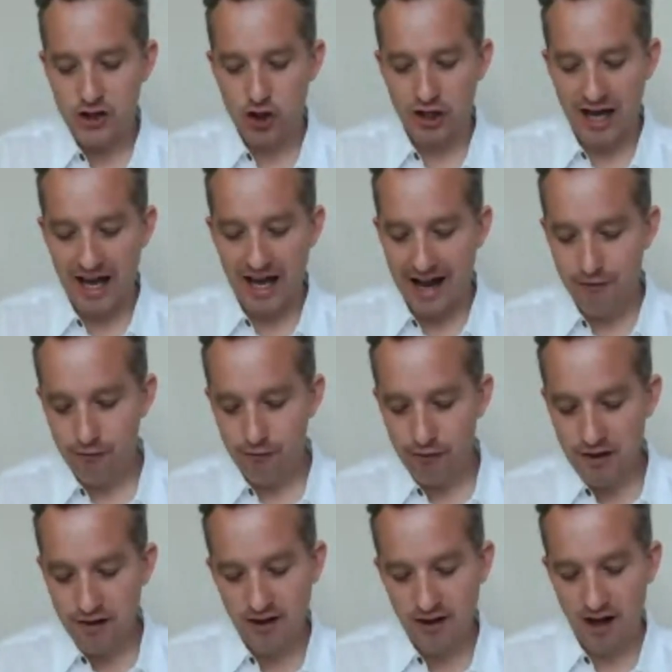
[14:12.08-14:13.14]
Imagine
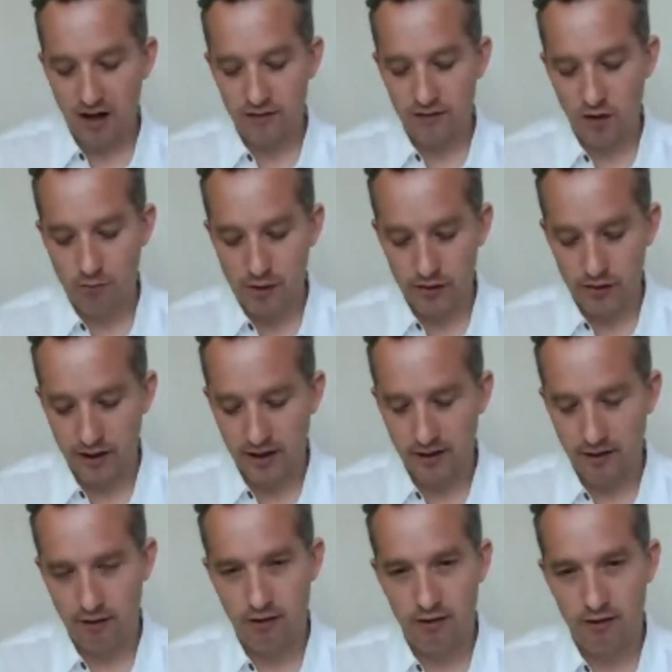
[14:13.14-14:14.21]
every cell of your
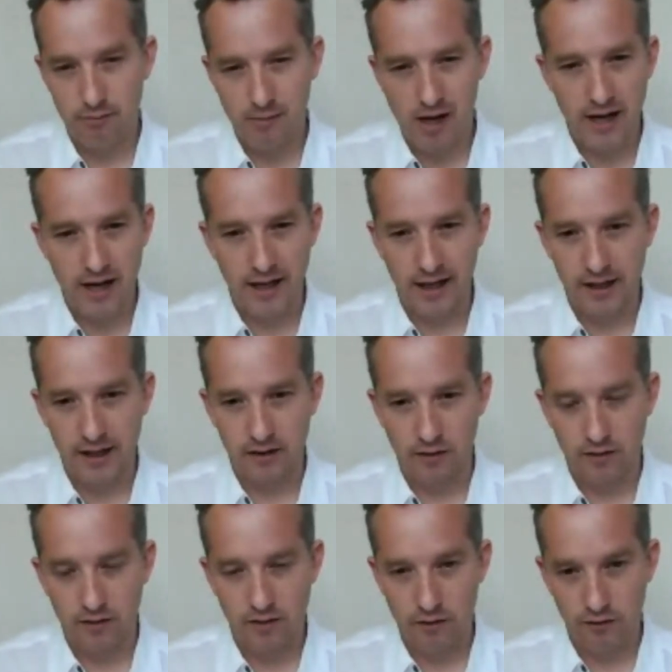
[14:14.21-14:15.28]
body
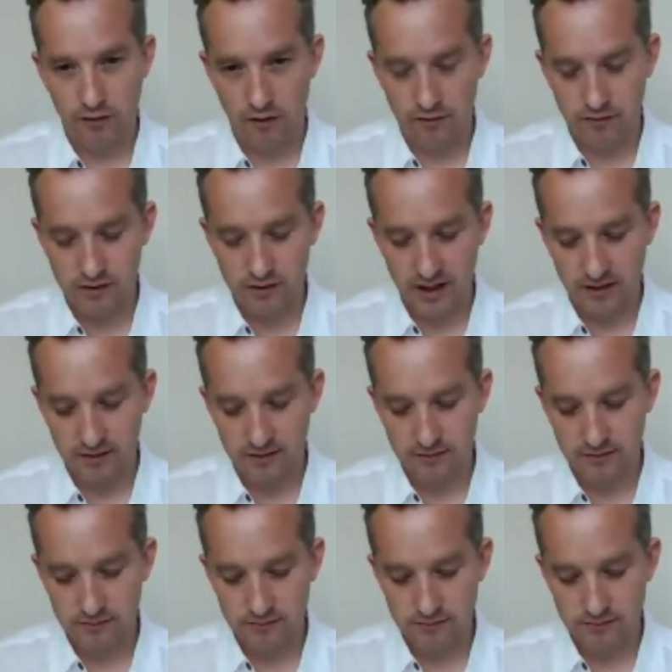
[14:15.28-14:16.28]
smiling softly.